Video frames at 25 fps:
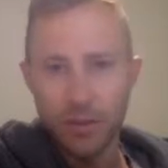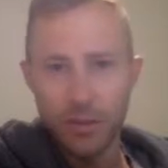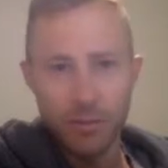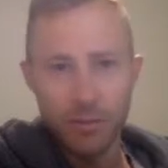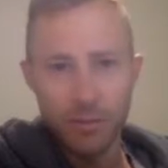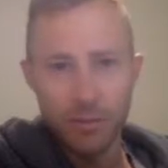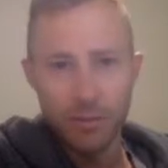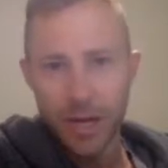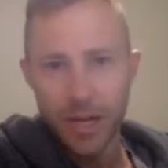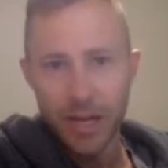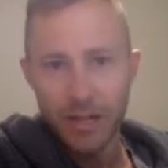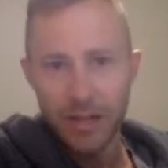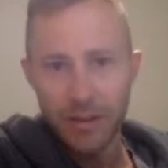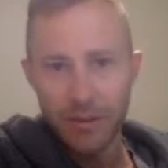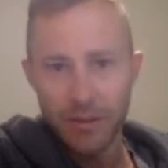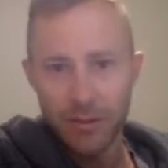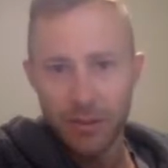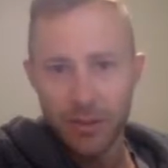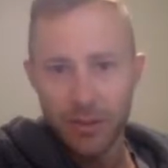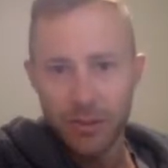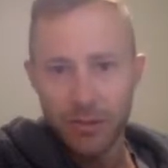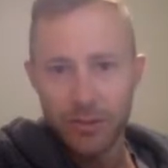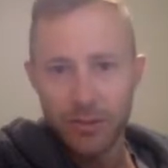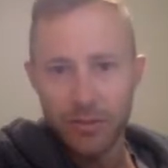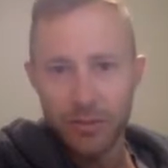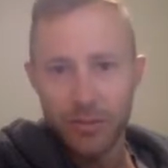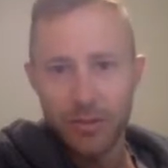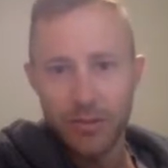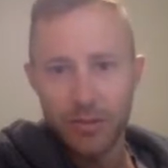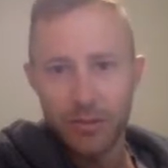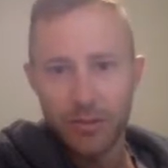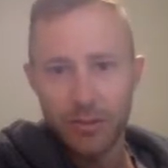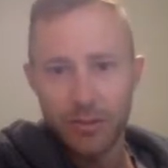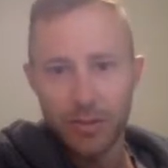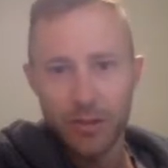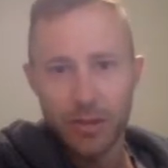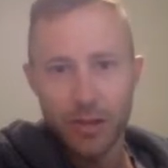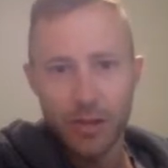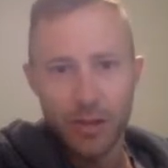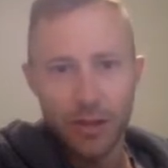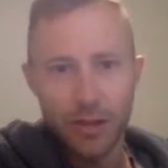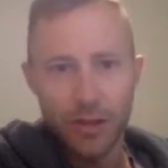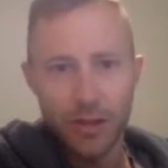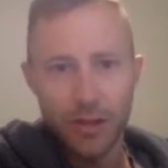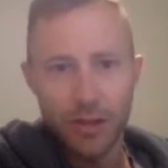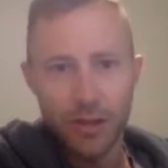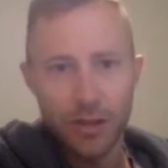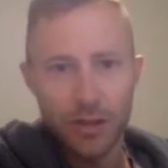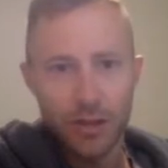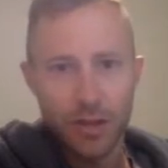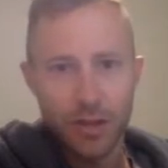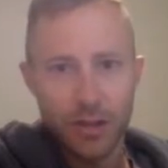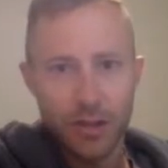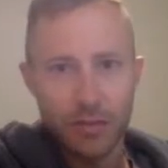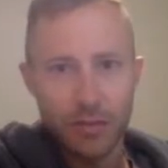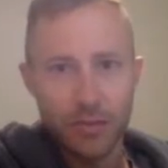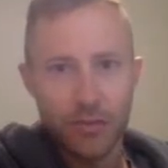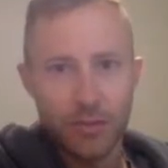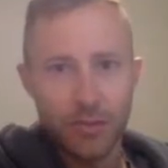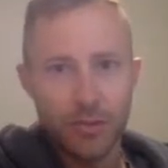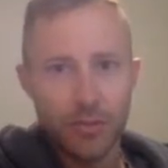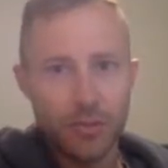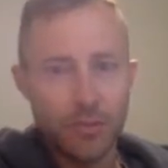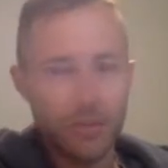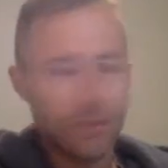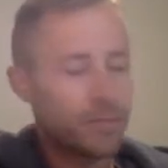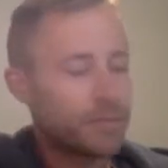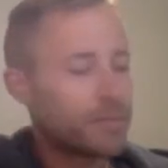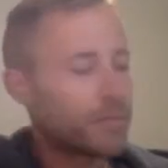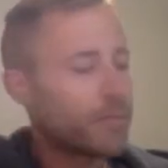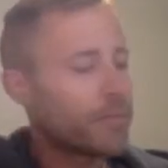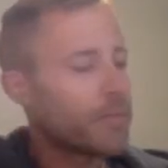by definition means you're not in contact with something.